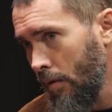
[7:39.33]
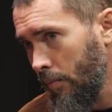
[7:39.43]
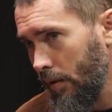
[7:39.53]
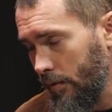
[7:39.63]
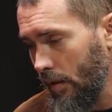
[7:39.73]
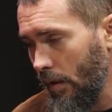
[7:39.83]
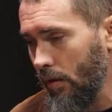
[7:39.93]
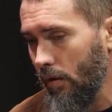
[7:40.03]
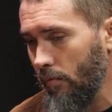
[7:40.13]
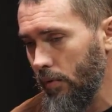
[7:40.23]
in the
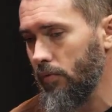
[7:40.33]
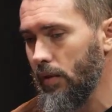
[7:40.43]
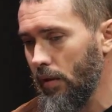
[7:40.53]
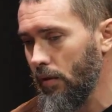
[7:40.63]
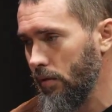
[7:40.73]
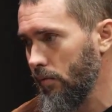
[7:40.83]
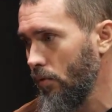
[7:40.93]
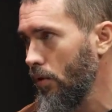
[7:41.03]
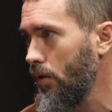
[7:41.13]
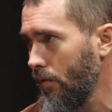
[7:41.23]
metaverses, the main
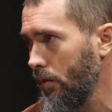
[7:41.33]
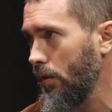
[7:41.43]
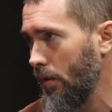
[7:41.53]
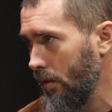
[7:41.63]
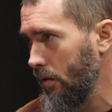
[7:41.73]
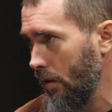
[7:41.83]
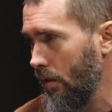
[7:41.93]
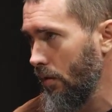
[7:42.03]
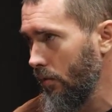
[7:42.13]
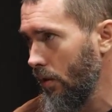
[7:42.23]
asset is just the
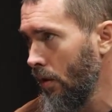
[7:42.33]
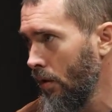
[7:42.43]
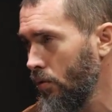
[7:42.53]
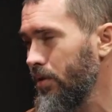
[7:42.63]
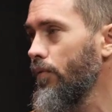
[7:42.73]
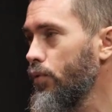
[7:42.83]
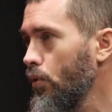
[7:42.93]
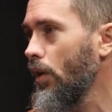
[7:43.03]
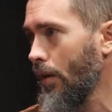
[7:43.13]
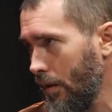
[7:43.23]
same oil.
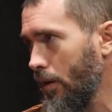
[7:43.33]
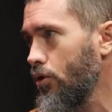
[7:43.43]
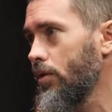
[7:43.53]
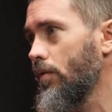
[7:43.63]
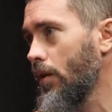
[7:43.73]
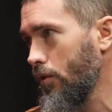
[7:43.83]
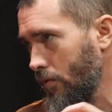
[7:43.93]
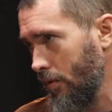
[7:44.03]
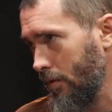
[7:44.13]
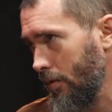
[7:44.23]
That is,
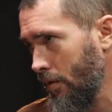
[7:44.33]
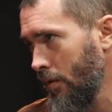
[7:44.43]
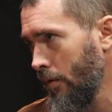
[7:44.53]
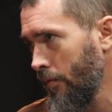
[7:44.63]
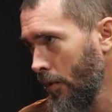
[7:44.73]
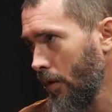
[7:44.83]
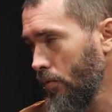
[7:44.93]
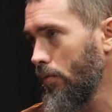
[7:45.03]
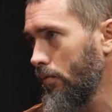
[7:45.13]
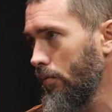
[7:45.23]
everything is wrapped up in
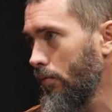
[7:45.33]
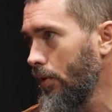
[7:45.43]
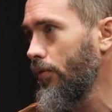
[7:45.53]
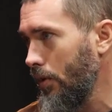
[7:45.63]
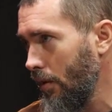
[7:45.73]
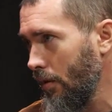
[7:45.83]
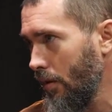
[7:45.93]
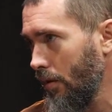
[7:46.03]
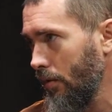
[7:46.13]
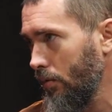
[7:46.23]
oil one way
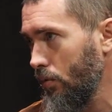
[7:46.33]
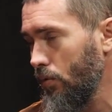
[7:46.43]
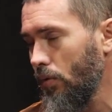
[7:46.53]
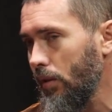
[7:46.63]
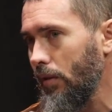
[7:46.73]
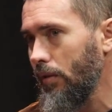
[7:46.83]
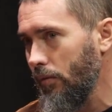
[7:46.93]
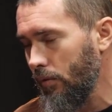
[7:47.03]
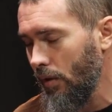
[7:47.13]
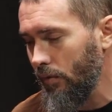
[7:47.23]
or another.
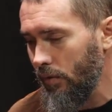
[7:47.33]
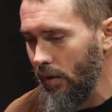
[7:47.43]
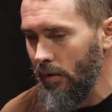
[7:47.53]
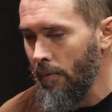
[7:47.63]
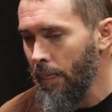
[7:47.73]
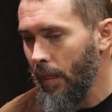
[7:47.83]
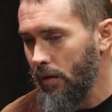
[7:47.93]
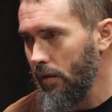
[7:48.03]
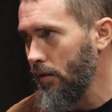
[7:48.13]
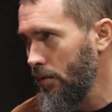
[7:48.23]
They are all of a
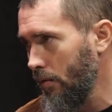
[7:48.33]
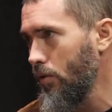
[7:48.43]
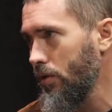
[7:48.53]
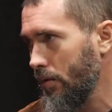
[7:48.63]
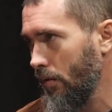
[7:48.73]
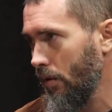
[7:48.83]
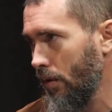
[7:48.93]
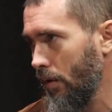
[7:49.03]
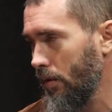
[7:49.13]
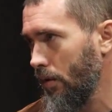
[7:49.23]
dynamic nature,
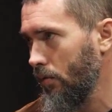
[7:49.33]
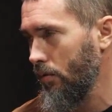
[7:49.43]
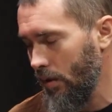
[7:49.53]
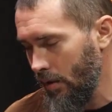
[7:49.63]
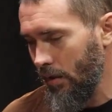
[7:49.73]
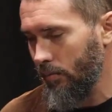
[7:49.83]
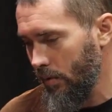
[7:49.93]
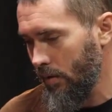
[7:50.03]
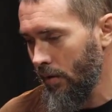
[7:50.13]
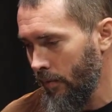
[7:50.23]
that is,
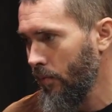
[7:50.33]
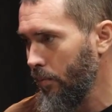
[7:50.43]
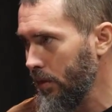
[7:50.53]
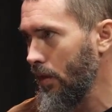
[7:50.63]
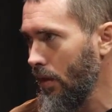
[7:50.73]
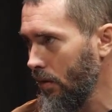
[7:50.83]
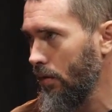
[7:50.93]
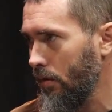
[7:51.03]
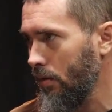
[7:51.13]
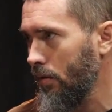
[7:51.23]
they are constantly
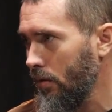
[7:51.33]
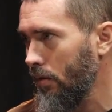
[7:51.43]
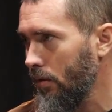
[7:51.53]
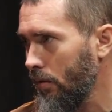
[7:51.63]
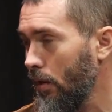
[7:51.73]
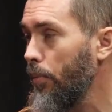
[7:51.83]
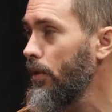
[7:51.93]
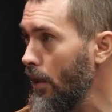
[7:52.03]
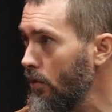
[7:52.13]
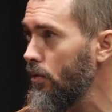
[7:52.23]
being filled,
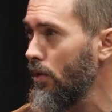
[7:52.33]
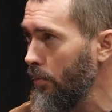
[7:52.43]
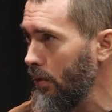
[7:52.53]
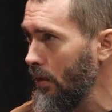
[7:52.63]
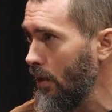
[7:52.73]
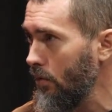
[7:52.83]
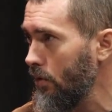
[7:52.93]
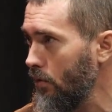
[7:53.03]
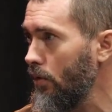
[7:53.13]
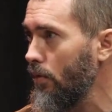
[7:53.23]
supplemented, and they
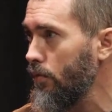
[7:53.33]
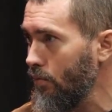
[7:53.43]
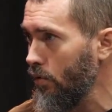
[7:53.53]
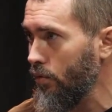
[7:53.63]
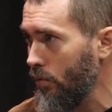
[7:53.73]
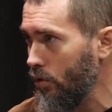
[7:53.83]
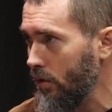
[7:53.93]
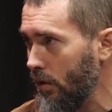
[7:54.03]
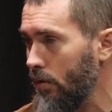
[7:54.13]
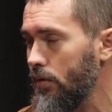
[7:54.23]
have more and more
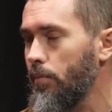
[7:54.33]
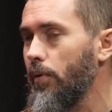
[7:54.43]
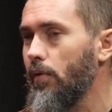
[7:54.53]
values.